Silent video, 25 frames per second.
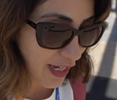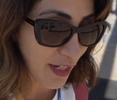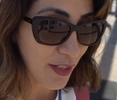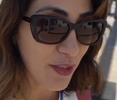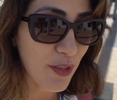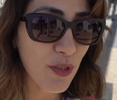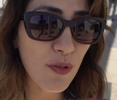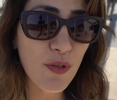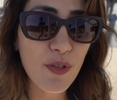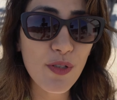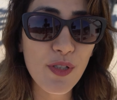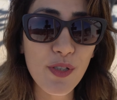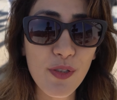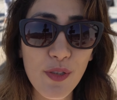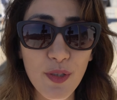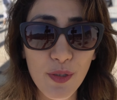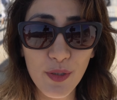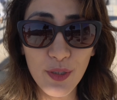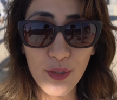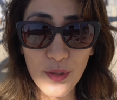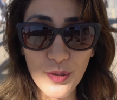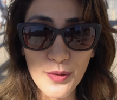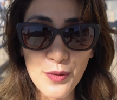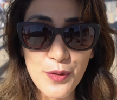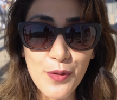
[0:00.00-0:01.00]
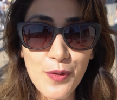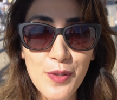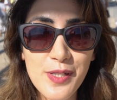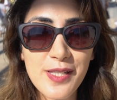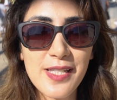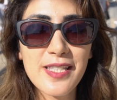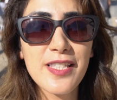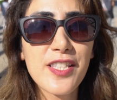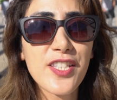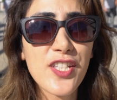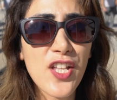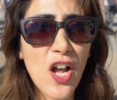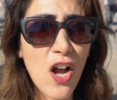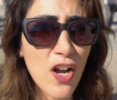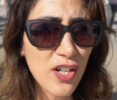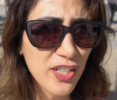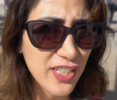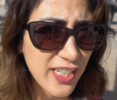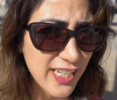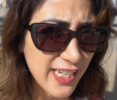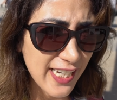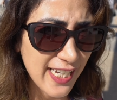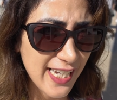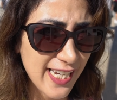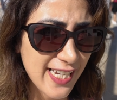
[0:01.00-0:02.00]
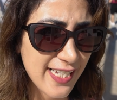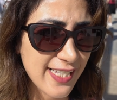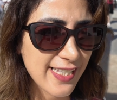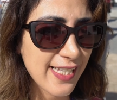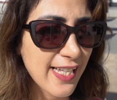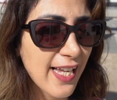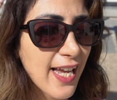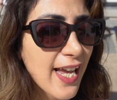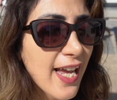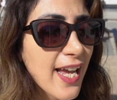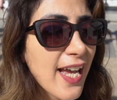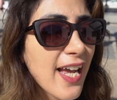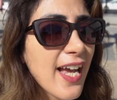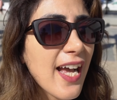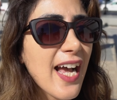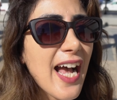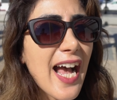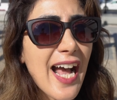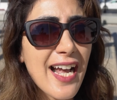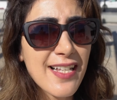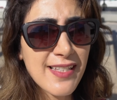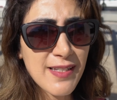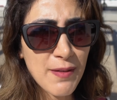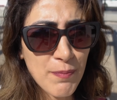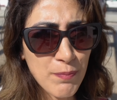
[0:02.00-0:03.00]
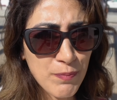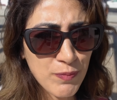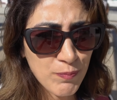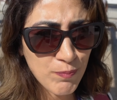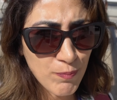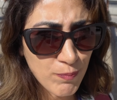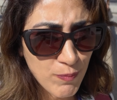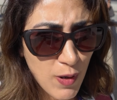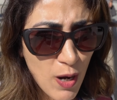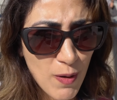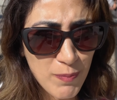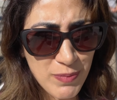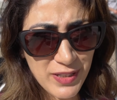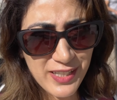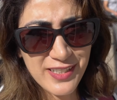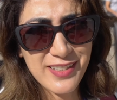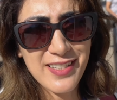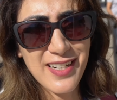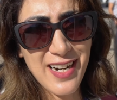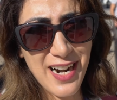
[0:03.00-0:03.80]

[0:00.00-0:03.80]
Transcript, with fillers: they used to use donkeys as a public